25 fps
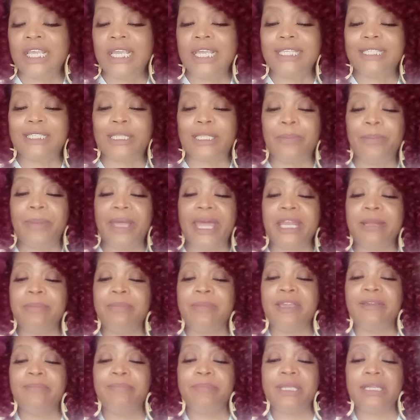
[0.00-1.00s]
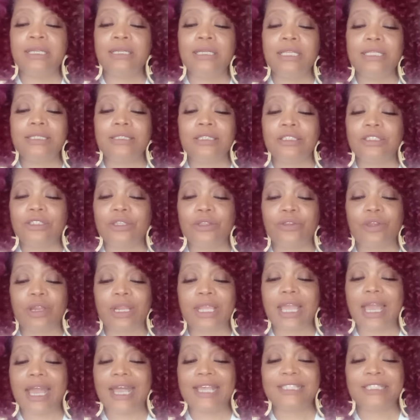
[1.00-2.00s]
Somebody may have been listening to their
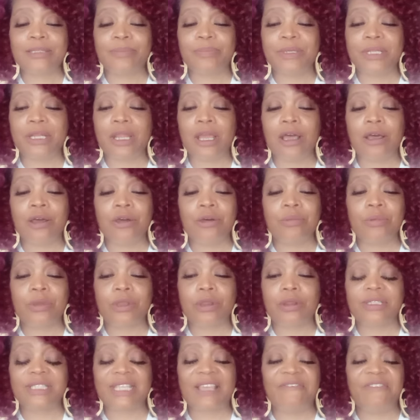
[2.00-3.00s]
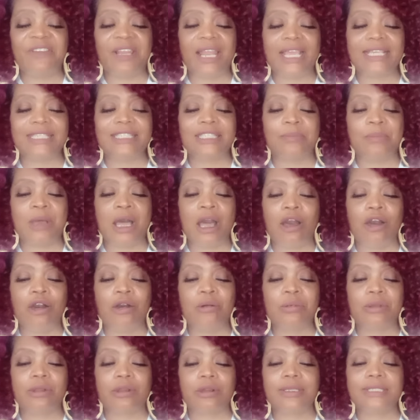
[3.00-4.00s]
gossiping homegirls. I feel like some
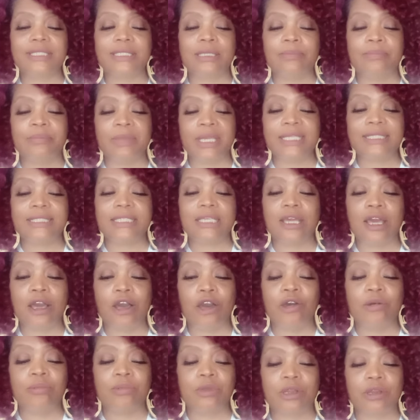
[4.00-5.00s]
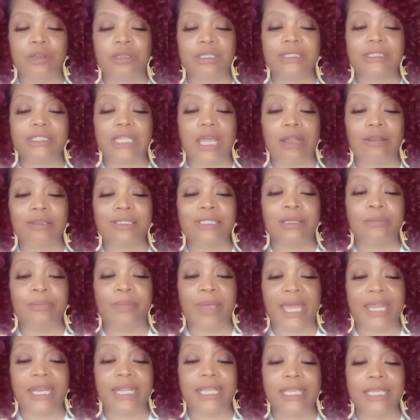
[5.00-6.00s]
homegirls, some messy homegirls, talk
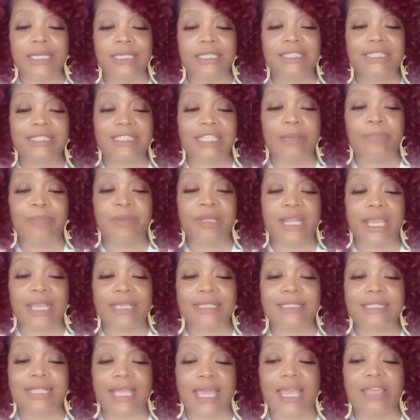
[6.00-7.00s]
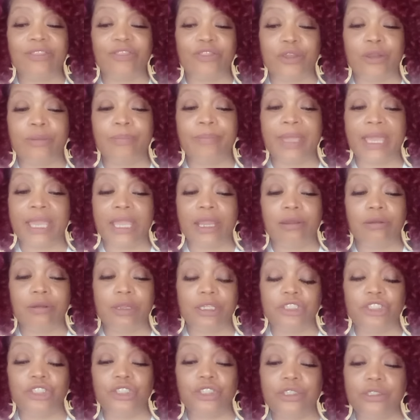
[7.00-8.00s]
somebody into stepping outside their
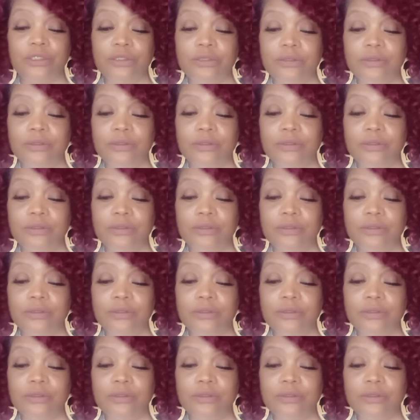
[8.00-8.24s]
marriage.